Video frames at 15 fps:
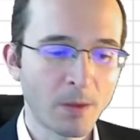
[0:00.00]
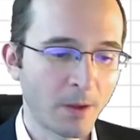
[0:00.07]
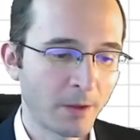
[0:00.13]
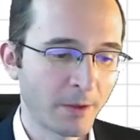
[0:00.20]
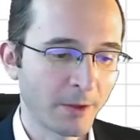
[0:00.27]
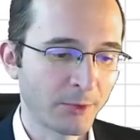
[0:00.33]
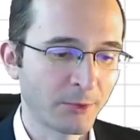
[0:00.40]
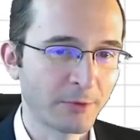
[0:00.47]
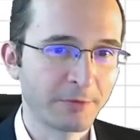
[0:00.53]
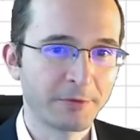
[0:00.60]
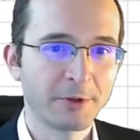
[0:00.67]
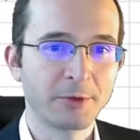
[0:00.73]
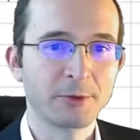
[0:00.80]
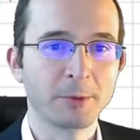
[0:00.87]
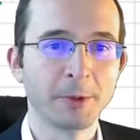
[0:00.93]
That's the
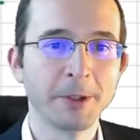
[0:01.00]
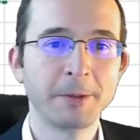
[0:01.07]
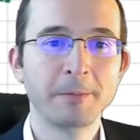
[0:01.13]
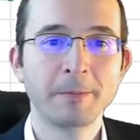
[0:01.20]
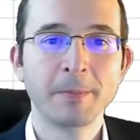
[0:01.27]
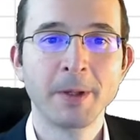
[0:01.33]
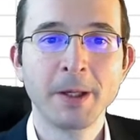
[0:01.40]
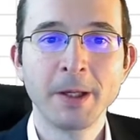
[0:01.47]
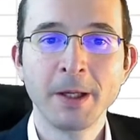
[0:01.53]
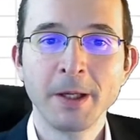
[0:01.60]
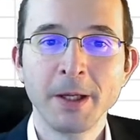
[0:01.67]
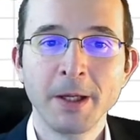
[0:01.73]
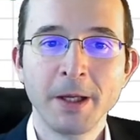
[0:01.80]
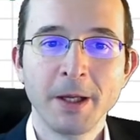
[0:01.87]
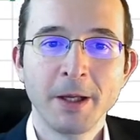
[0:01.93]
first way.
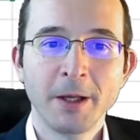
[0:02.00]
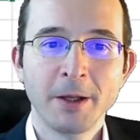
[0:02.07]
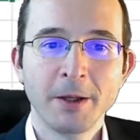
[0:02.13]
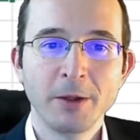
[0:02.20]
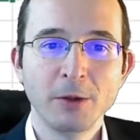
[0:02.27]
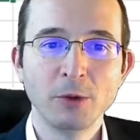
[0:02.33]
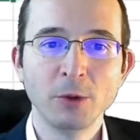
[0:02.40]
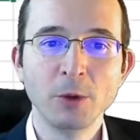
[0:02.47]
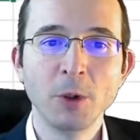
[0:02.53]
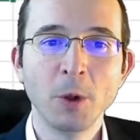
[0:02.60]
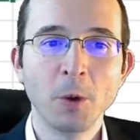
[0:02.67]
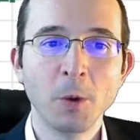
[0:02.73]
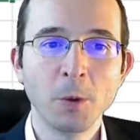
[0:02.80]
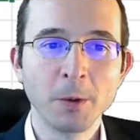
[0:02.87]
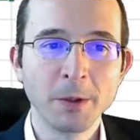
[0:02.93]
You
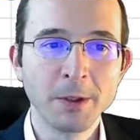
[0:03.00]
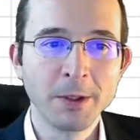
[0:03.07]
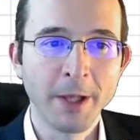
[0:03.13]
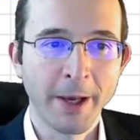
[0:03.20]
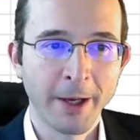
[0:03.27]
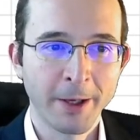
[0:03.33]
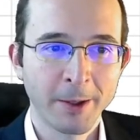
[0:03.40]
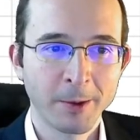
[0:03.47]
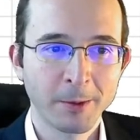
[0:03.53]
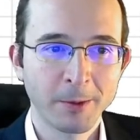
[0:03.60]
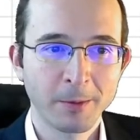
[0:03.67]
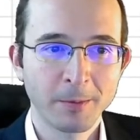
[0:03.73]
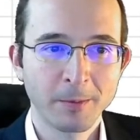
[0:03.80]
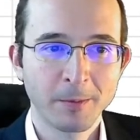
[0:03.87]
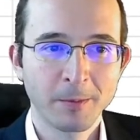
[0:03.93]
go
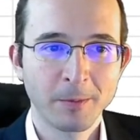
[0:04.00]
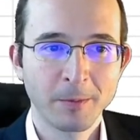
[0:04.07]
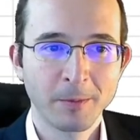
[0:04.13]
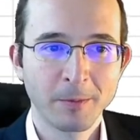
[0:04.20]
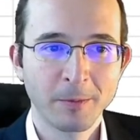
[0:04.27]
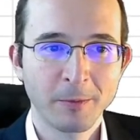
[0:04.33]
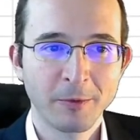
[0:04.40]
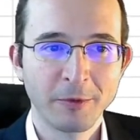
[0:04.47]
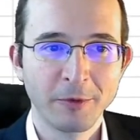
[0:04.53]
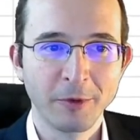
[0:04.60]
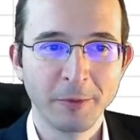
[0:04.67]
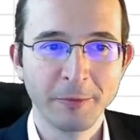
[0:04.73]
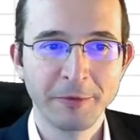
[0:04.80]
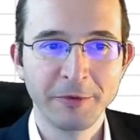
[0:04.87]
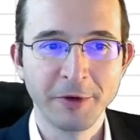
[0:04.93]
down
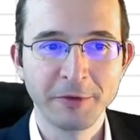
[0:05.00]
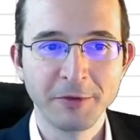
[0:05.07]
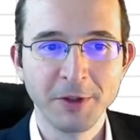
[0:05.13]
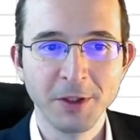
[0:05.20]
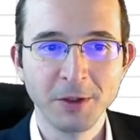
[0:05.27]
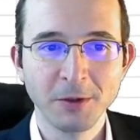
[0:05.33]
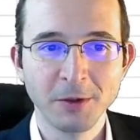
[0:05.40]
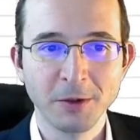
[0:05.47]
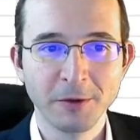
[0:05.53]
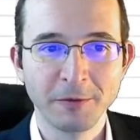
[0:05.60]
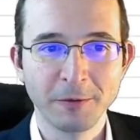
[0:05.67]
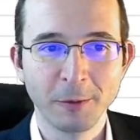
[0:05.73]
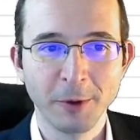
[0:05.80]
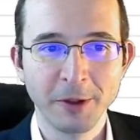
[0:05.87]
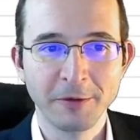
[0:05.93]
from 50 to
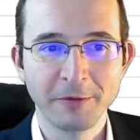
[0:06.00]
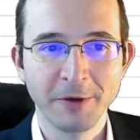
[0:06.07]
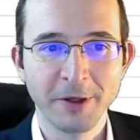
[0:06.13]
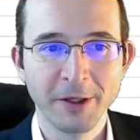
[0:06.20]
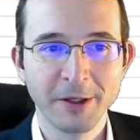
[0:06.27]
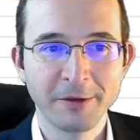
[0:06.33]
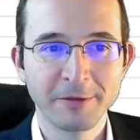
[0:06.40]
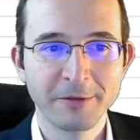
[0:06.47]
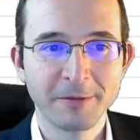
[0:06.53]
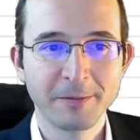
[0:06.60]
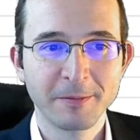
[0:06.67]
45,